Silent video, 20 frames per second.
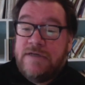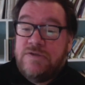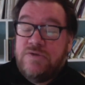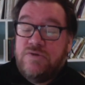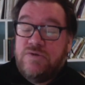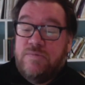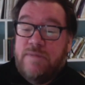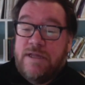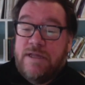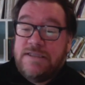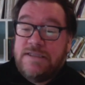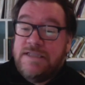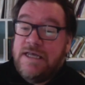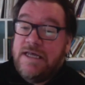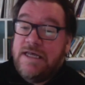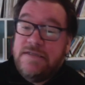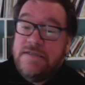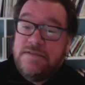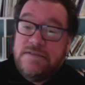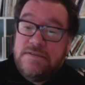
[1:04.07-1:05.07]
to
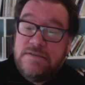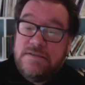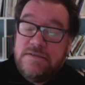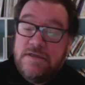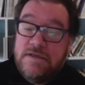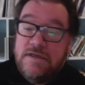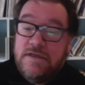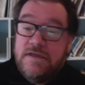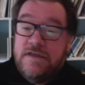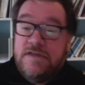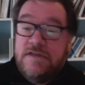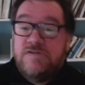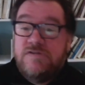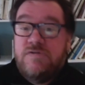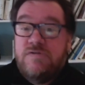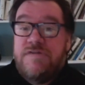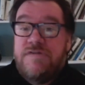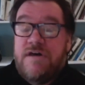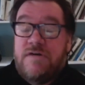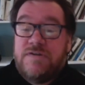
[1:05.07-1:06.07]
Baghdad in
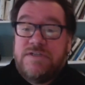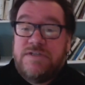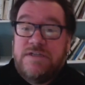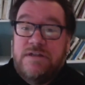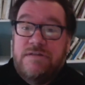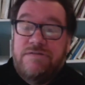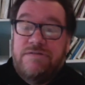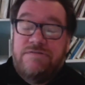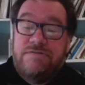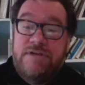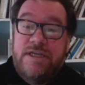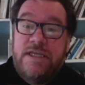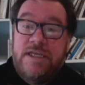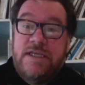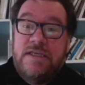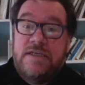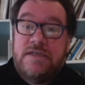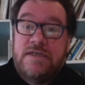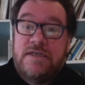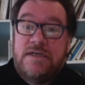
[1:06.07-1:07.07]

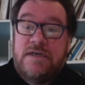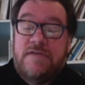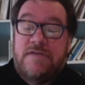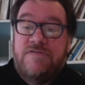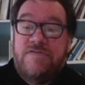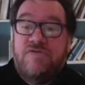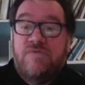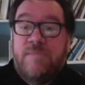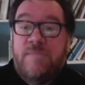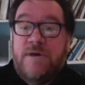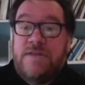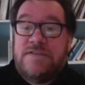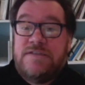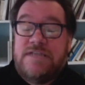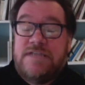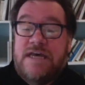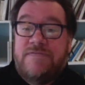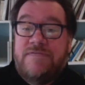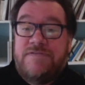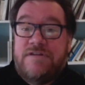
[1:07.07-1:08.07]
2003, a few months
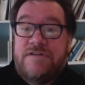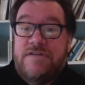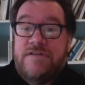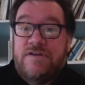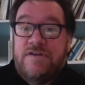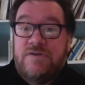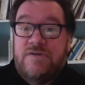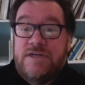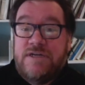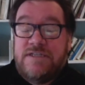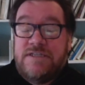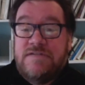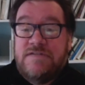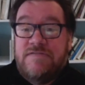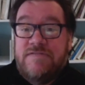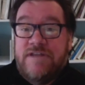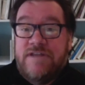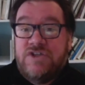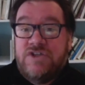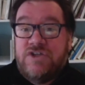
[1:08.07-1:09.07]
after the US
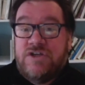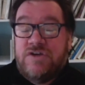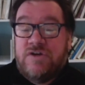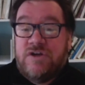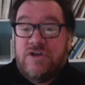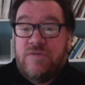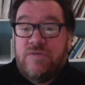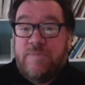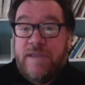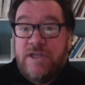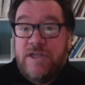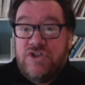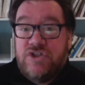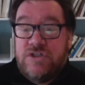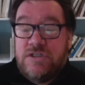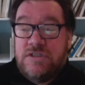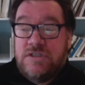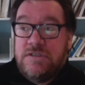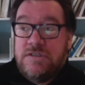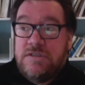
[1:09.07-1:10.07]
invasion and
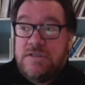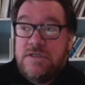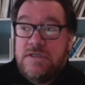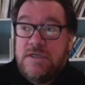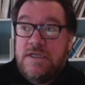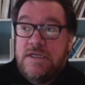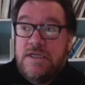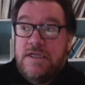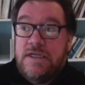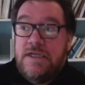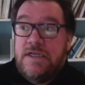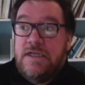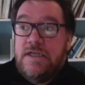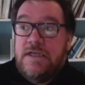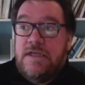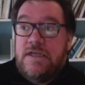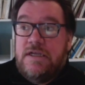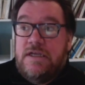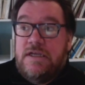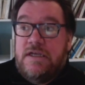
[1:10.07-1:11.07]
occupation.
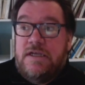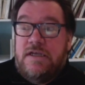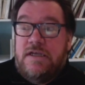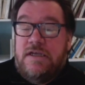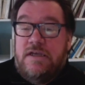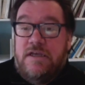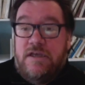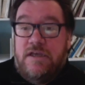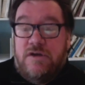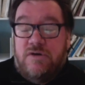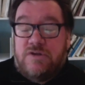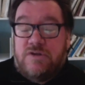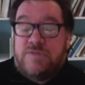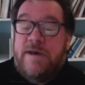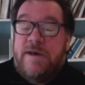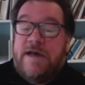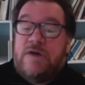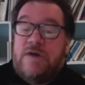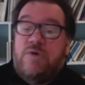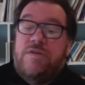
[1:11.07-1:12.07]
He goes
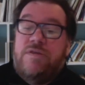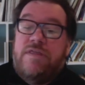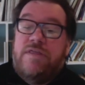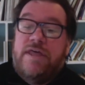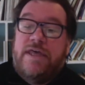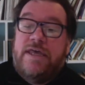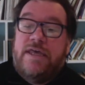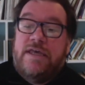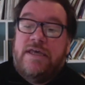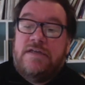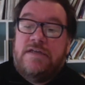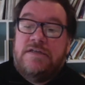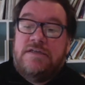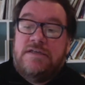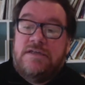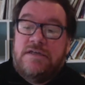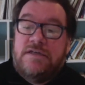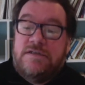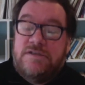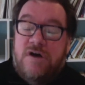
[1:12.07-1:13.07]
back with
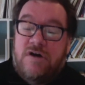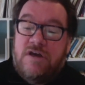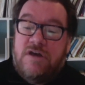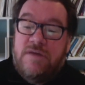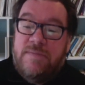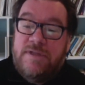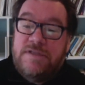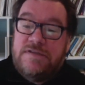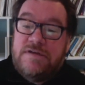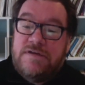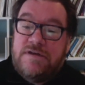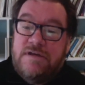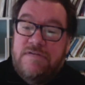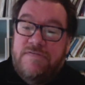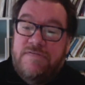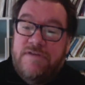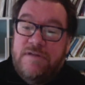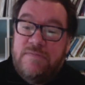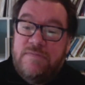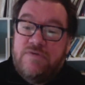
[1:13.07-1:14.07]
a documentary
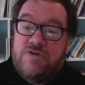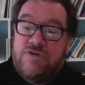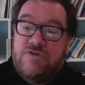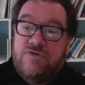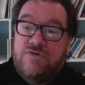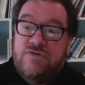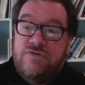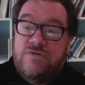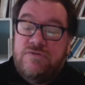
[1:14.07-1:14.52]
film crew,